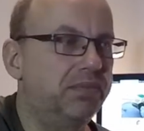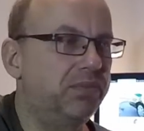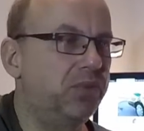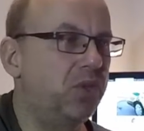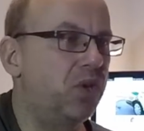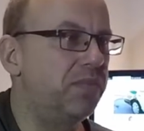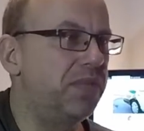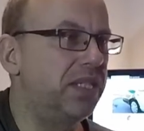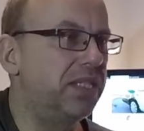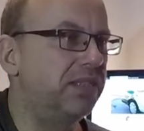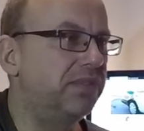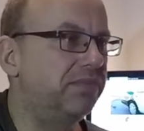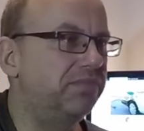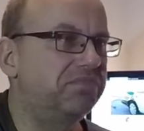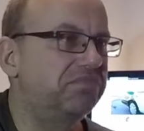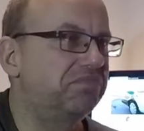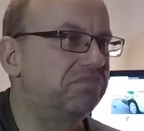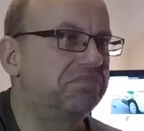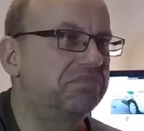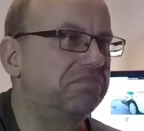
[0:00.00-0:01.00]

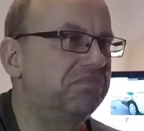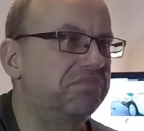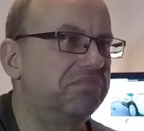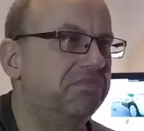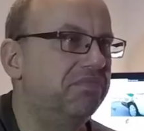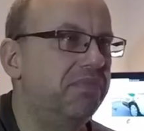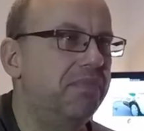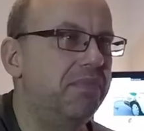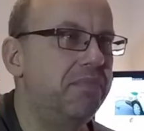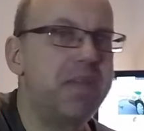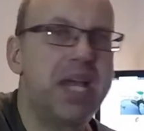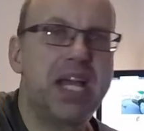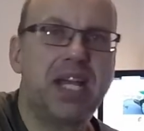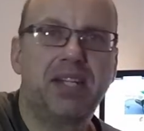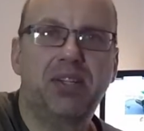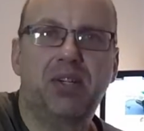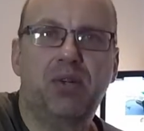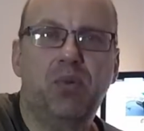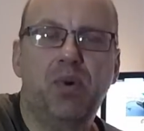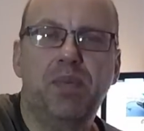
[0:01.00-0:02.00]
normal
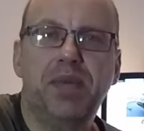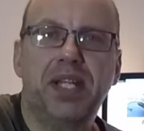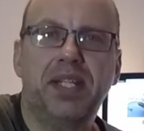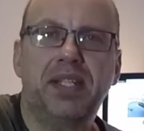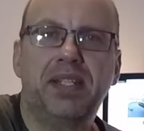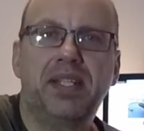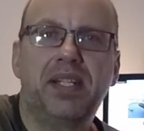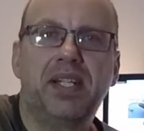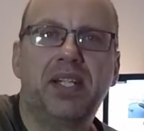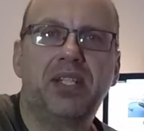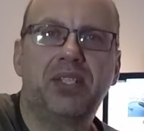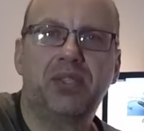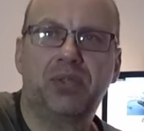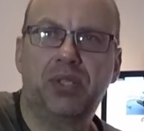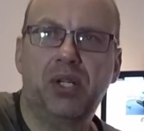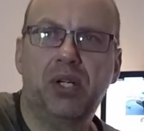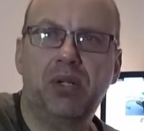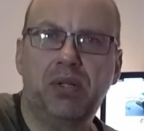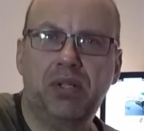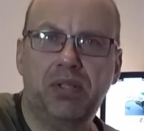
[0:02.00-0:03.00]
man or woman,
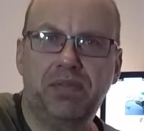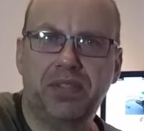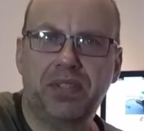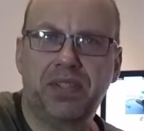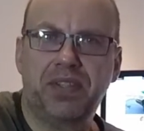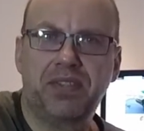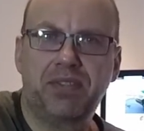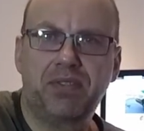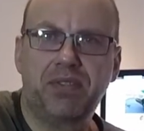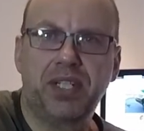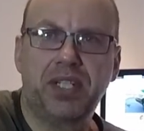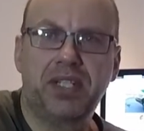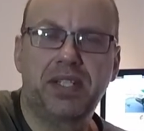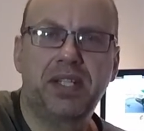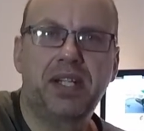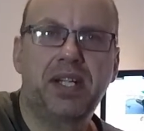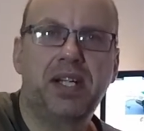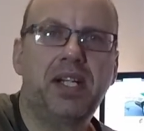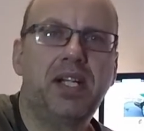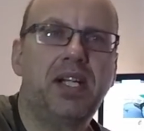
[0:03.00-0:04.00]
you go over the
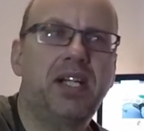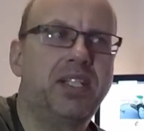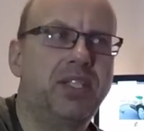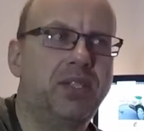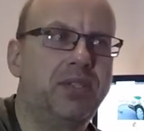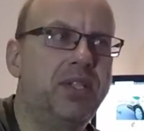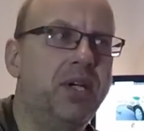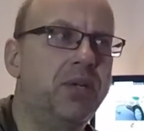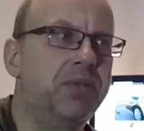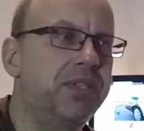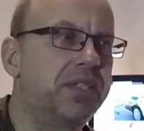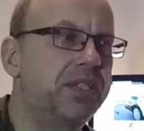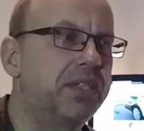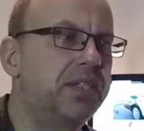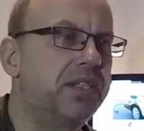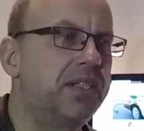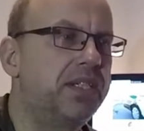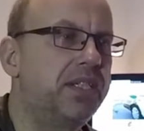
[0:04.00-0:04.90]
street, you don't